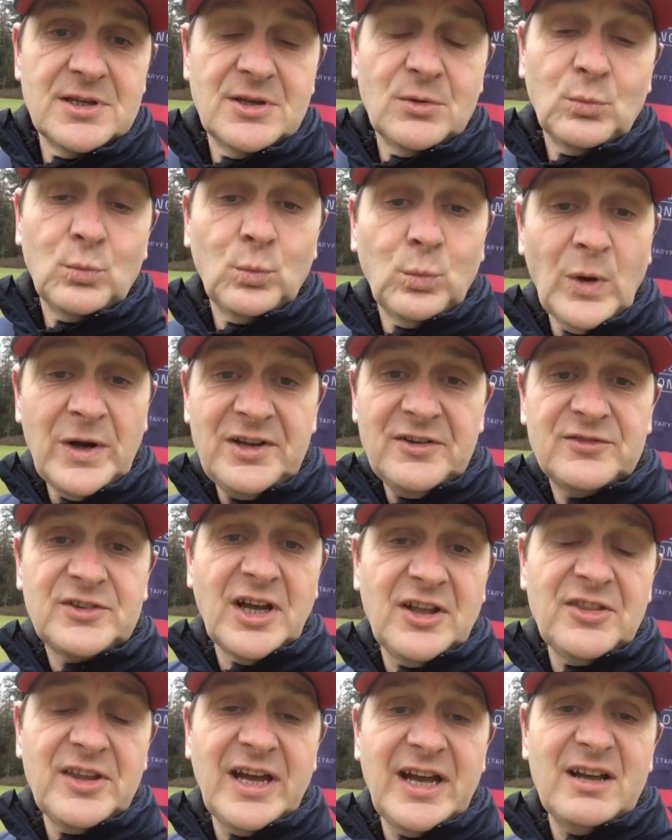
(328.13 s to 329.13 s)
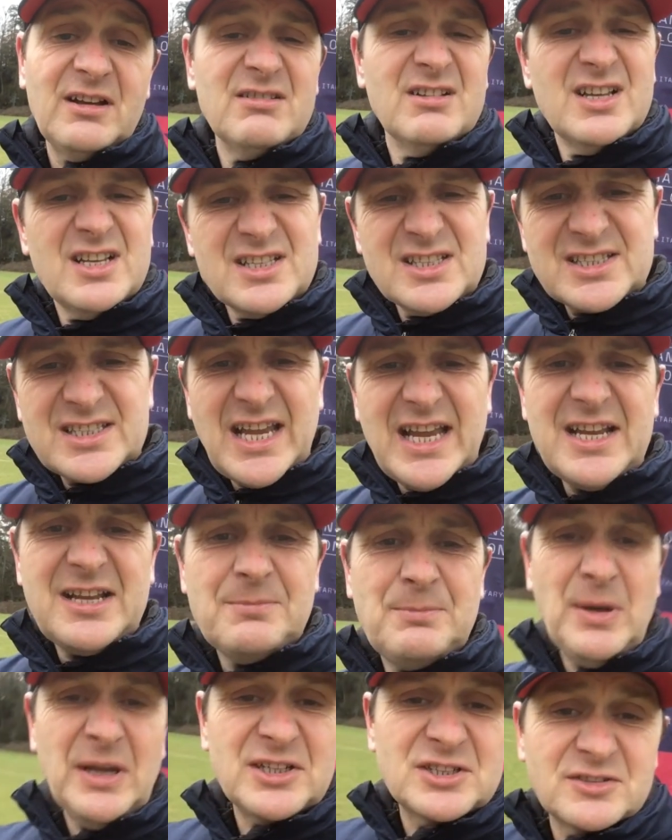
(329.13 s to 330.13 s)
When you've done that, take a
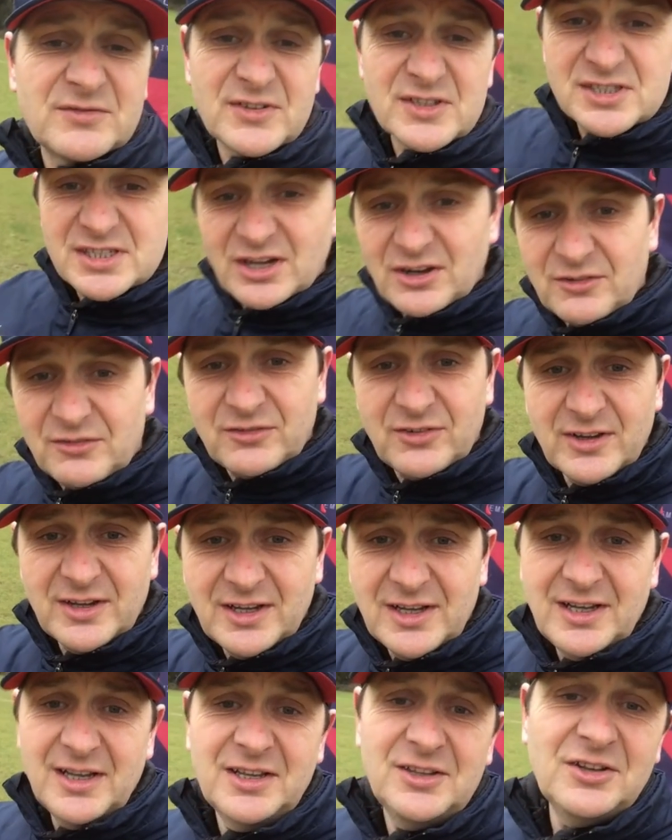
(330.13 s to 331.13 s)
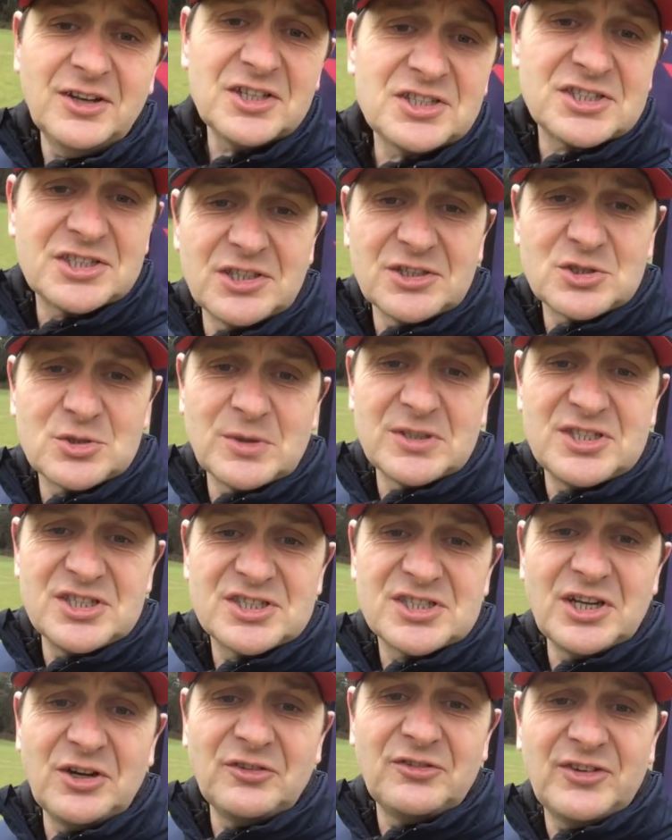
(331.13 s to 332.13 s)
picture of yourself, nice sweaty
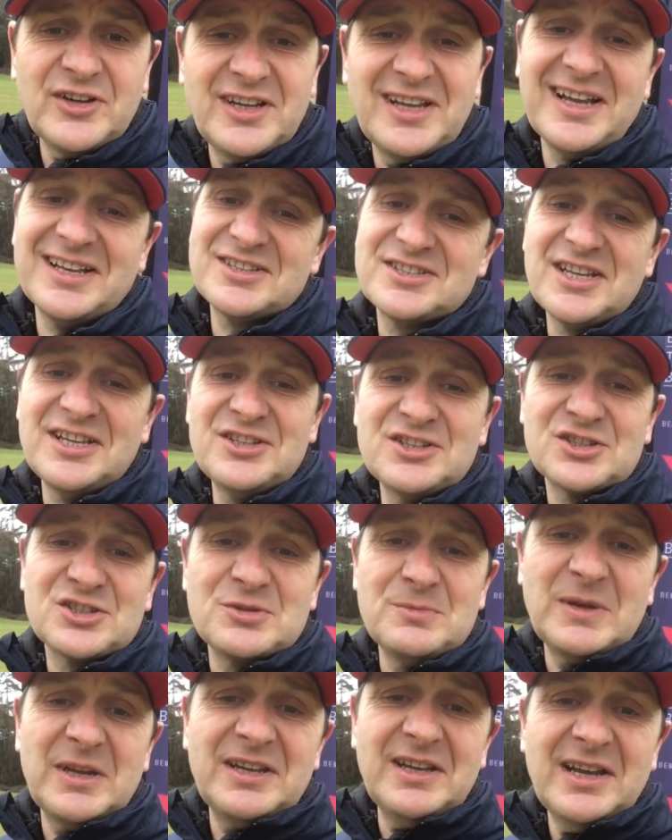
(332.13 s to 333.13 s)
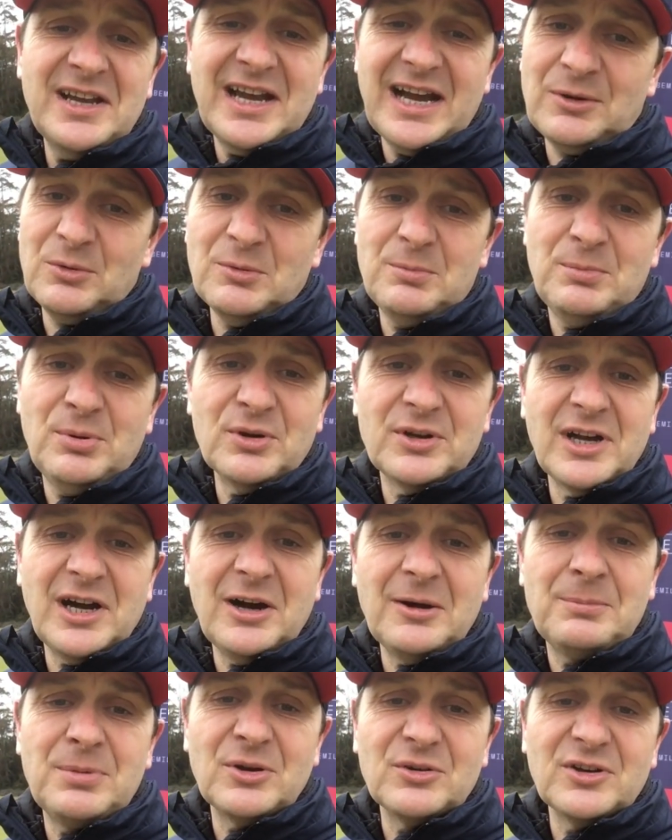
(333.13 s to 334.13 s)
selfie, and send it to me, and we'll put it
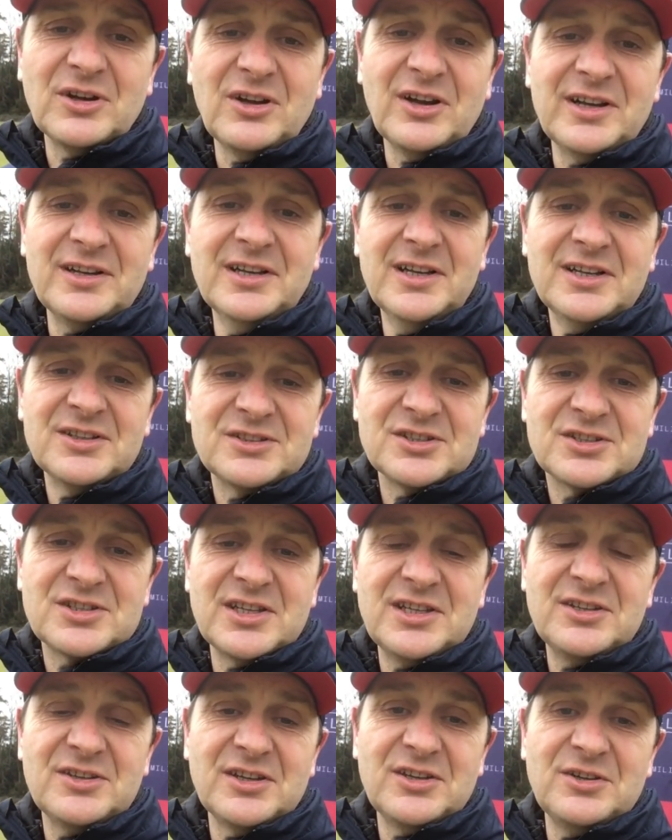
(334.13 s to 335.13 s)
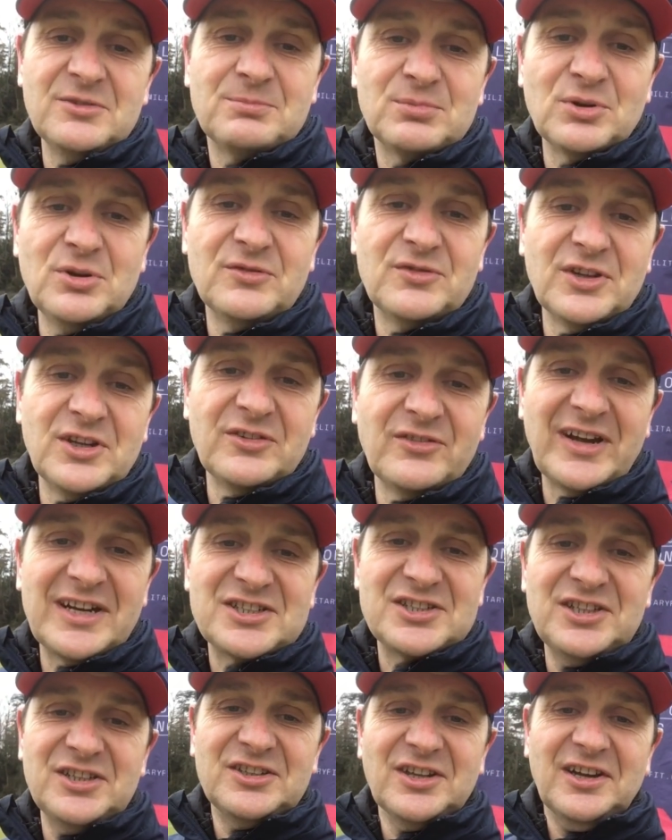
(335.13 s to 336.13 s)
up online to see that you prove that you've
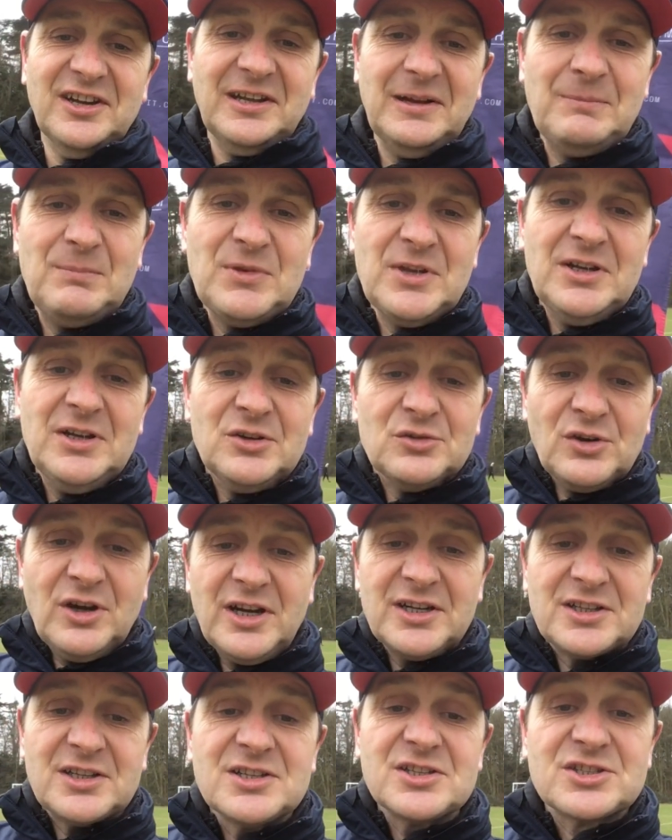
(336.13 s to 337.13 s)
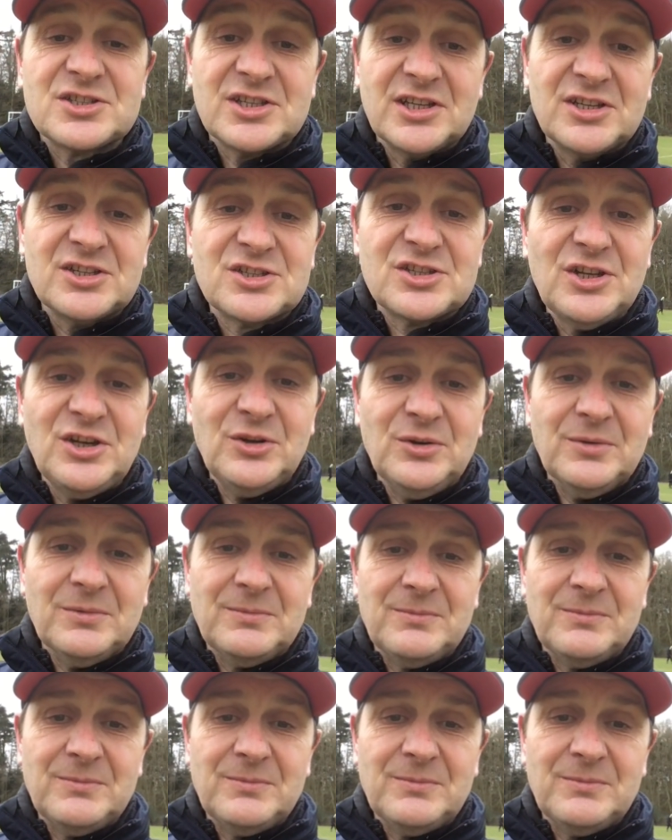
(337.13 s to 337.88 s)
actually done it. Right, see you soon.